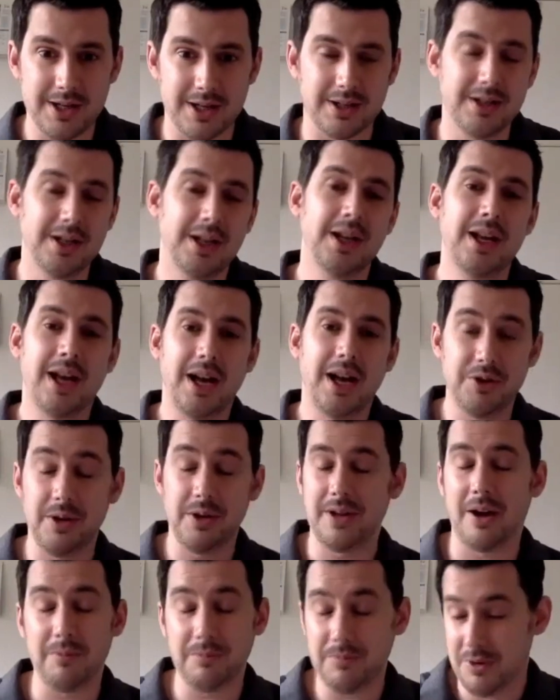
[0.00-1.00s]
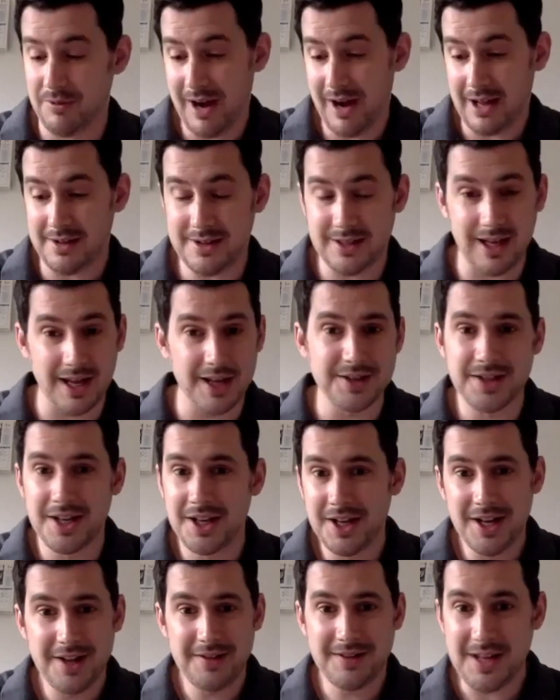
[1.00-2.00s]
And you know, now the reality is,
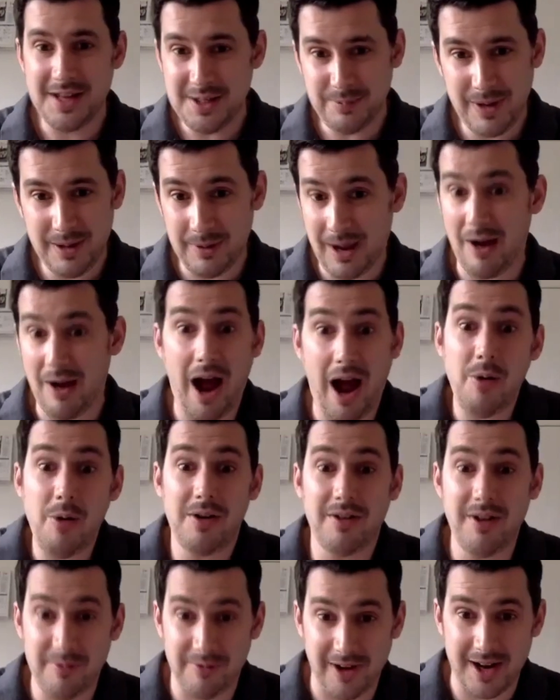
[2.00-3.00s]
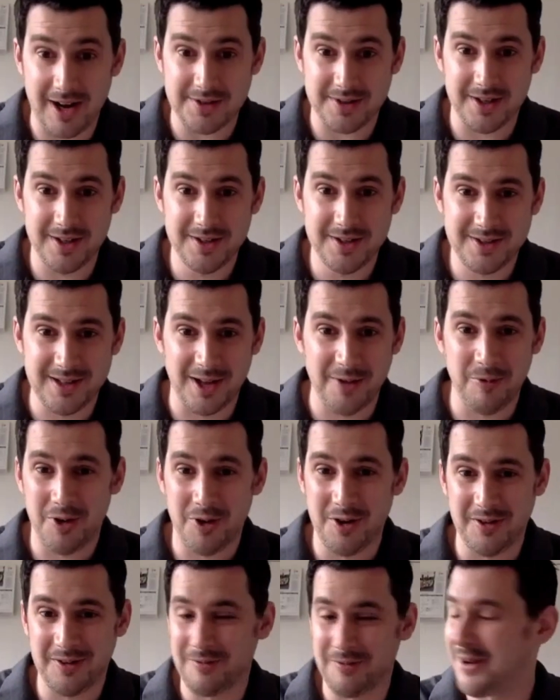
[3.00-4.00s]
these people, our advisors, like
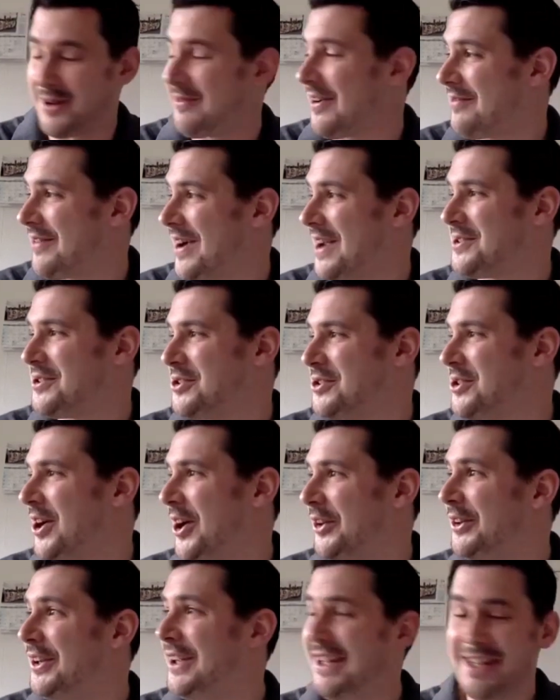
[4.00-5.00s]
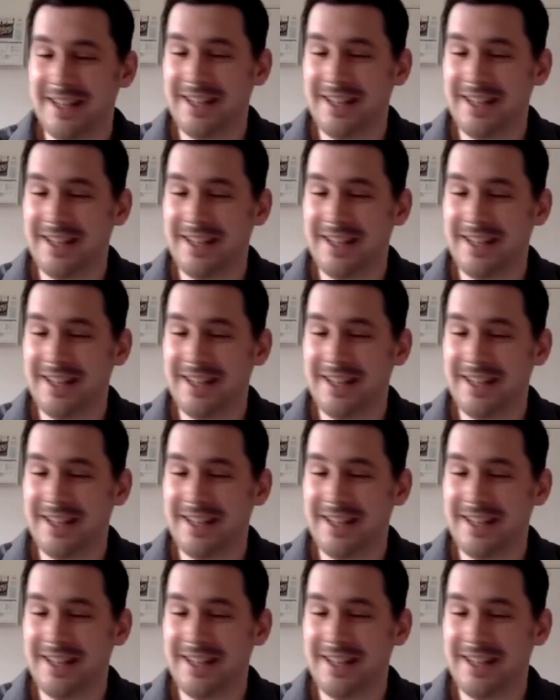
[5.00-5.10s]
one of our advisors, John,